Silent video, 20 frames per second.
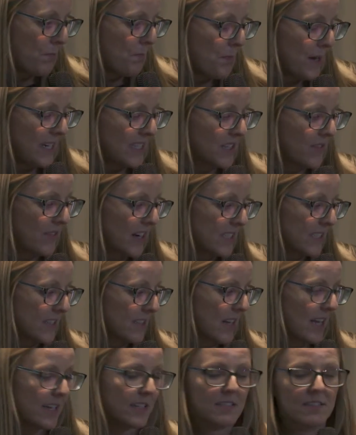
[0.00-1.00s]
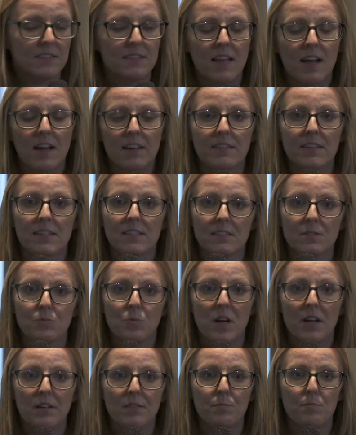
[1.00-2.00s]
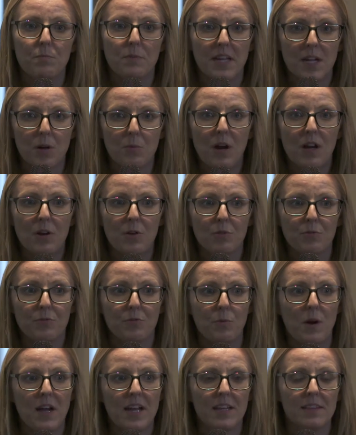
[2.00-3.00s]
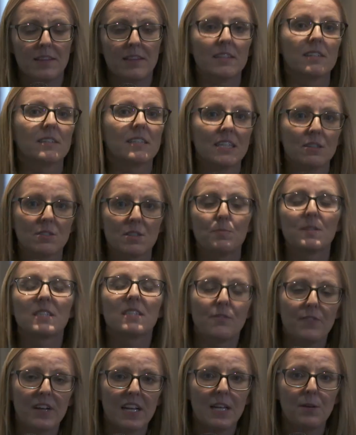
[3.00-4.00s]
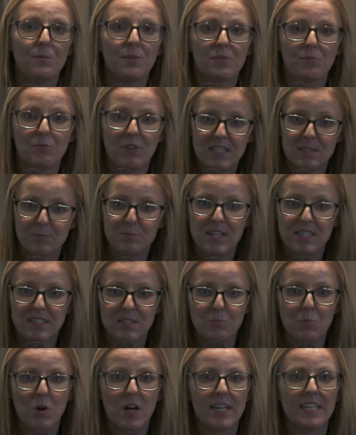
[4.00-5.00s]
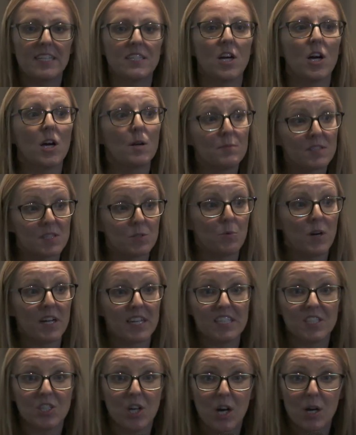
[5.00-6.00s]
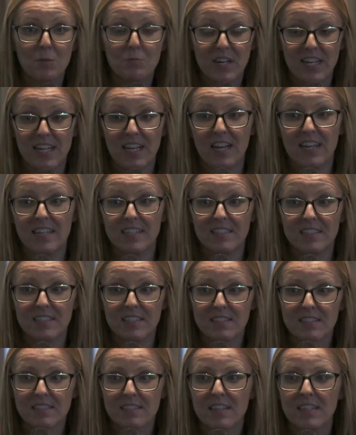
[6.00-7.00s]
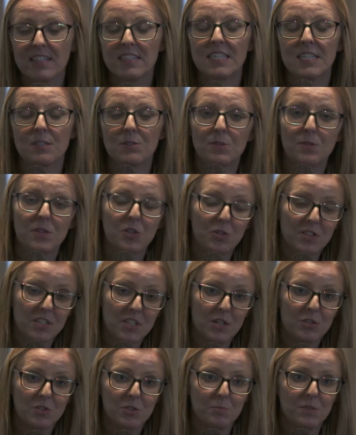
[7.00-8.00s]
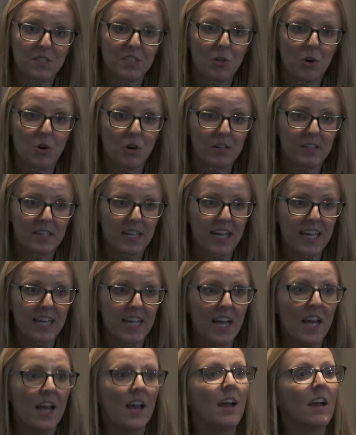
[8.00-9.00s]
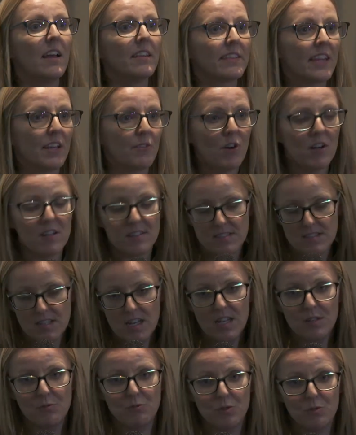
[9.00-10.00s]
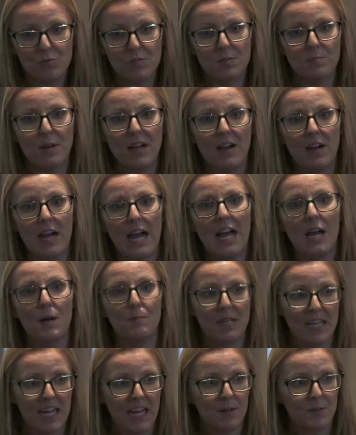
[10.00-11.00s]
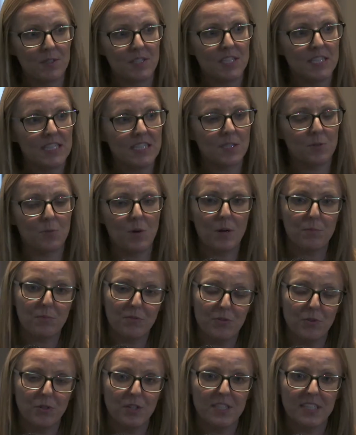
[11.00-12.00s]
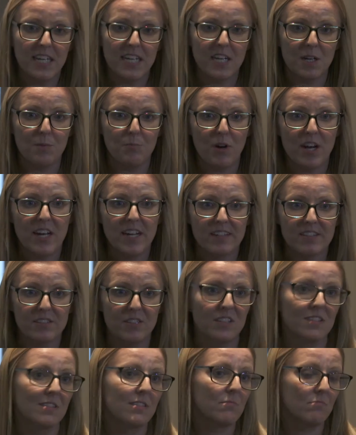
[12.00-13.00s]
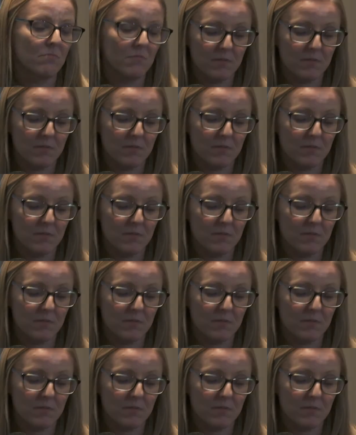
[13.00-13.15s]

piece of legislation that I think is worth being aware of that deals specifically with rest breaks and working time is the working time regulations that deals with your entitlement to holiday. There are certain rules about how many hours you need to work before you take a break. So it's